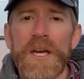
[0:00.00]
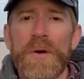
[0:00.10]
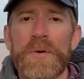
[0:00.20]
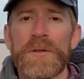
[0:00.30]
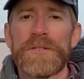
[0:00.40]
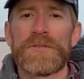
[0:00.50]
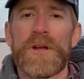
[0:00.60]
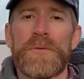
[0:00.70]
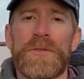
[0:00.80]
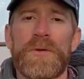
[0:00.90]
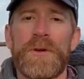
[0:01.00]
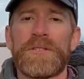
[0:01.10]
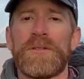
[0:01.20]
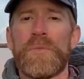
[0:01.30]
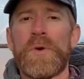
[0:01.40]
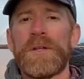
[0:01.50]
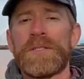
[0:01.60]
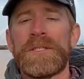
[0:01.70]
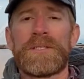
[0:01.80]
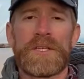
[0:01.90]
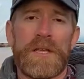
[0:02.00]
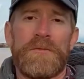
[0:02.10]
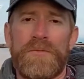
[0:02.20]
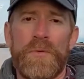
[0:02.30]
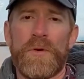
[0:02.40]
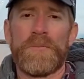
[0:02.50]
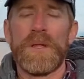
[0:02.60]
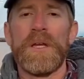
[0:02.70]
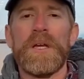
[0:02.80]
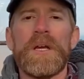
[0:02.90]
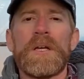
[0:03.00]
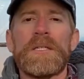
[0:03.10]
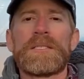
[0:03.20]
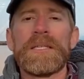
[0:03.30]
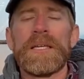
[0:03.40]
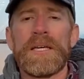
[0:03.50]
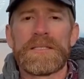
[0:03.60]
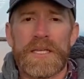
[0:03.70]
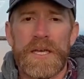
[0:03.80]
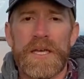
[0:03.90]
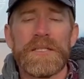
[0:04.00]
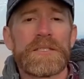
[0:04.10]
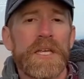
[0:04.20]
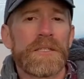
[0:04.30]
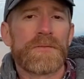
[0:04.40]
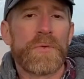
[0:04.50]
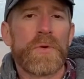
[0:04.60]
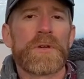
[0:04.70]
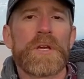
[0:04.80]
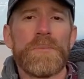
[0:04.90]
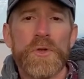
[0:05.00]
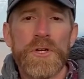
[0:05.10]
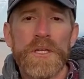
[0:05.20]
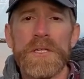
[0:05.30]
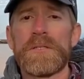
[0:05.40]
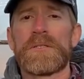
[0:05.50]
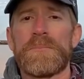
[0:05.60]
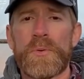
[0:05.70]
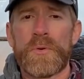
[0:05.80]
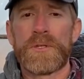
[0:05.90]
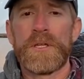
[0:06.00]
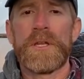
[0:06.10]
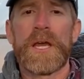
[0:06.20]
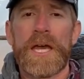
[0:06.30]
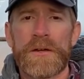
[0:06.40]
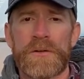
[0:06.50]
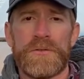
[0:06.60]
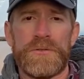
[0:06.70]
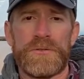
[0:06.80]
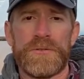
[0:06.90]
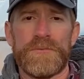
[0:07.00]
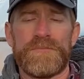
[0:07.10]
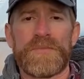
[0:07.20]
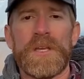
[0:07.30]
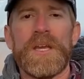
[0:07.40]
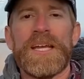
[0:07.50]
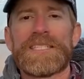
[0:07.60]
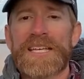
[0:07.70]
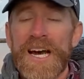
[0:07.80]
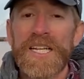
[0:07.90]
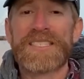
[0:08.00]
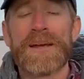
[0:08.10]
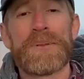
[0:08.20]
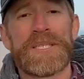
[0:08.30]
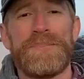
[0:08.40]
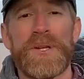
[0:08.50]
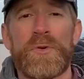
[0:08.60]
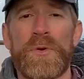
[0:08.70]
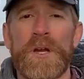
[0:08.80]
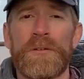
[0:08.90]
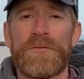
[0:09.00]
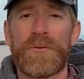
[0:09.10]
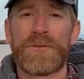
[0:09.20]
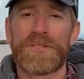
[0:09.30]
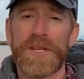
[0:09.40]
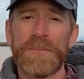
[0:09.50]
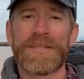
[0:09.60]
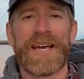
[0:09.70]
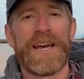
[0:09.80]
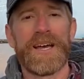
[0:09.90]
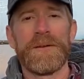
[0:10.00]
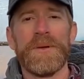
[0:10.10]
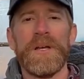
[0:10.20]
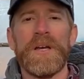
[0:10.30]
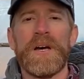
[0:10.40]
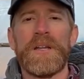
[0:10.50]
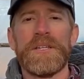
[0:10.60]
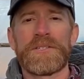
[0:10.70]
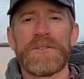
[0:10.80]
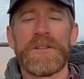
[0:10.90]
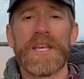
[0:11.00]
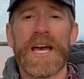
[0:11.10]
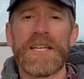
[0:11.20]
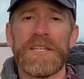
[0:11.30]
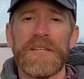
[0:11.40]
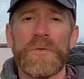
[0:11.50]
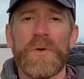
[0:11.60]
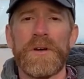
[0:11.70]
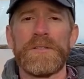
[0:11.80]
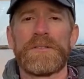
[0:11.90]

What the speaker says: Well, let's start with the question, what does it stand for? CSA stands for Community Supported Agriculture. It's a concept that's been around for some time. Initially, the idea was